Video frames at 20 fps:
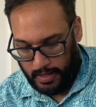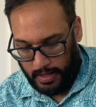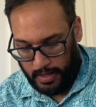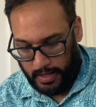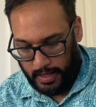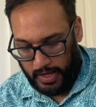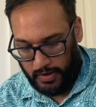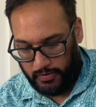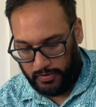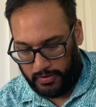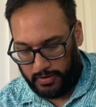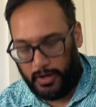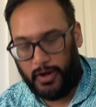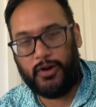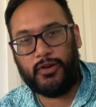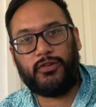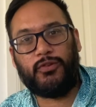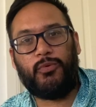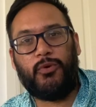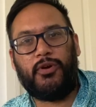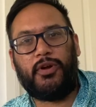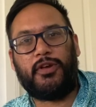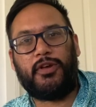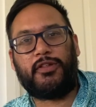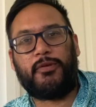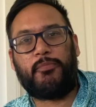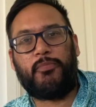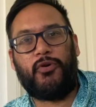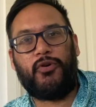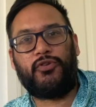He was known to work as a
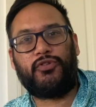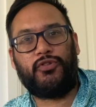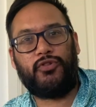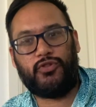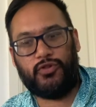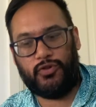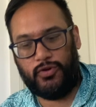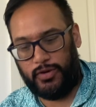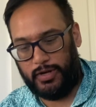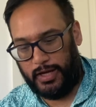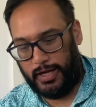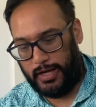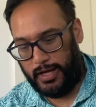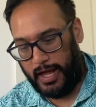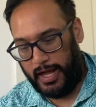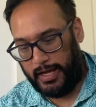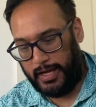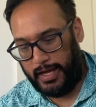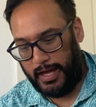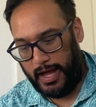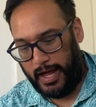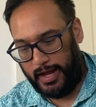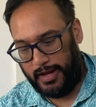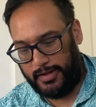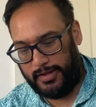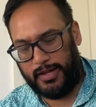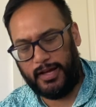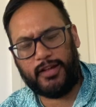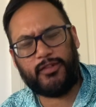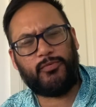prostitute, aka
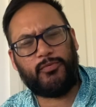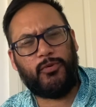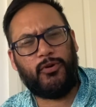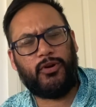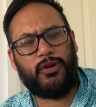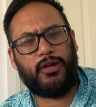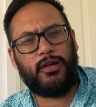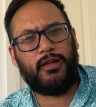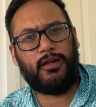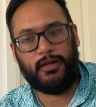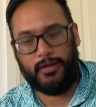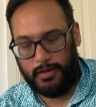sex worker.